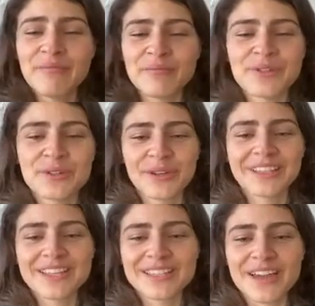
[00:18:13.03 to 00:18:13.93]
doing
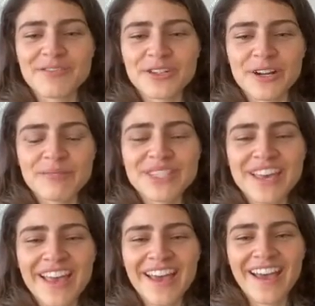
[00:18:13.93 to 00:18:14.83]
these live
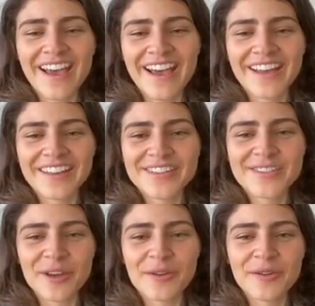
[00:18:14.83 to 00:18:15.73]
streams.
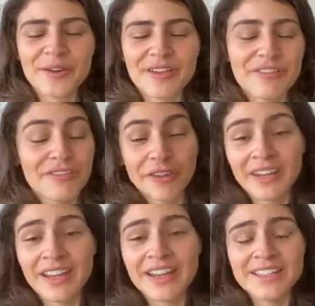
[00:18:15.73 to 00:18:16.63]
So if you've got
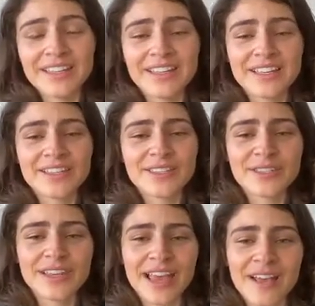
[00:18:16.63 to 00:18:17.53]
any
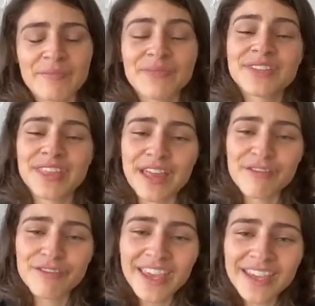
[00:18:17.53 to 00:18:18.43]
ideas to that
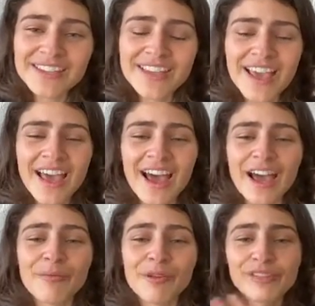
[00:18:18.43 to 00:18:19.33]
effect,
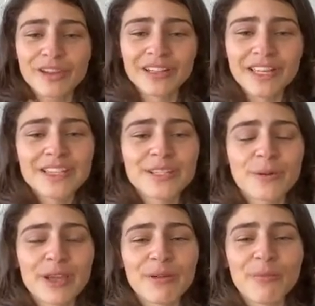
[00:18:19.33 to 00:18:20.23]
we've got at least a
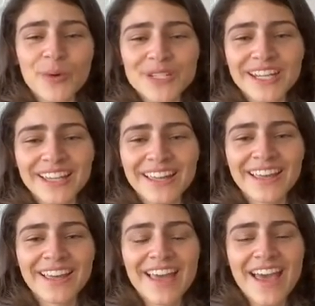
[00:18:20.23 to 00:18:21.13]
week more
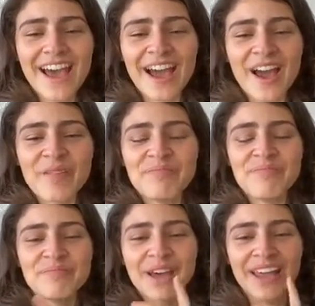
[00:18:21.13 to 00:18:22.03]
together.
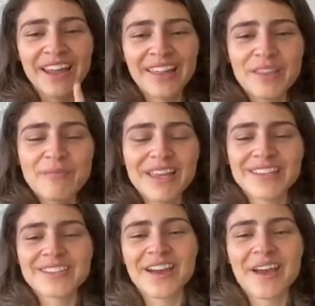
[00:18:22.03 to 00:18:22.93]
But in the
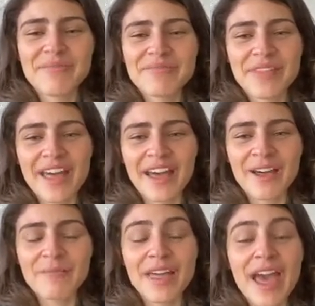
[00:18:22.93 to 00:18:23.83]
meantime,
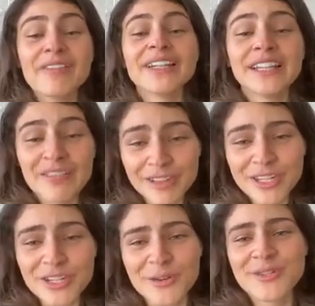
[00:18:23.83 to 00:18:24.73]
have a
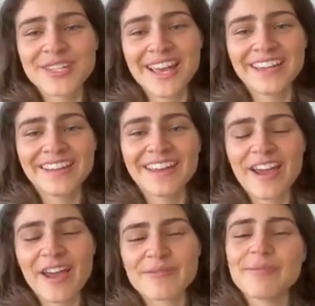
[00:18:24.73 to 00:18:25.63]
lovely Tuesday.
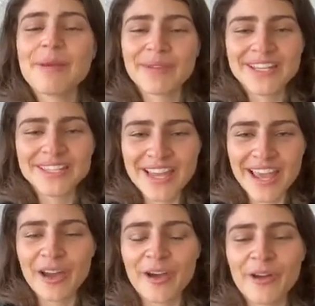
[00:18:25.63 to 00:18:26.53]
Remember to
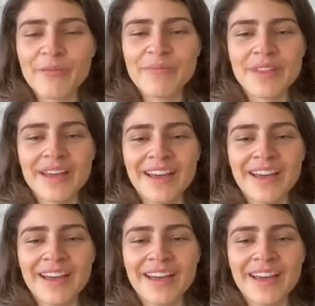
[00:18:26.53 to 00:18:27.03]
stay home,